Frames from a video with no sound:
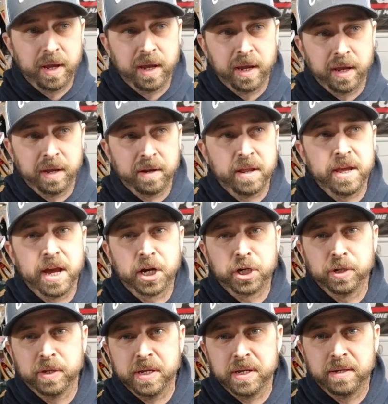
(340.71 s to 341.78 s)
and he
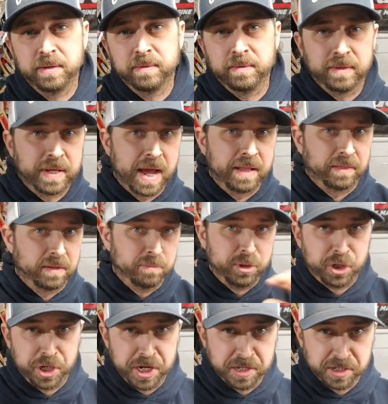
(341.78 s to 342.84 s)
actually got the
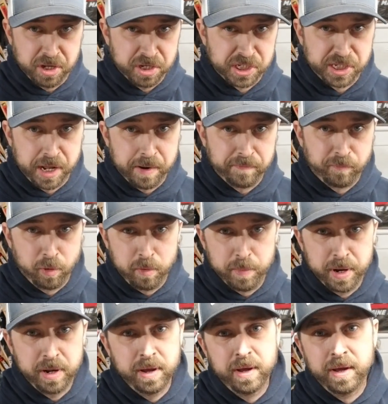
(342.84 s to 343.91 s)
machines all set up for
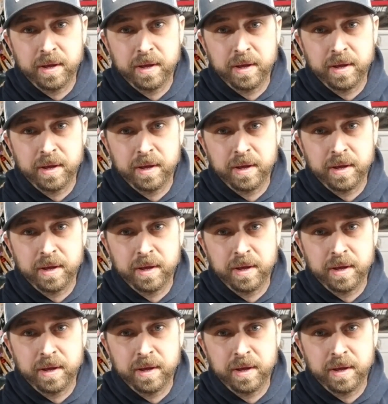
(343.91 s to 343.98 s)
me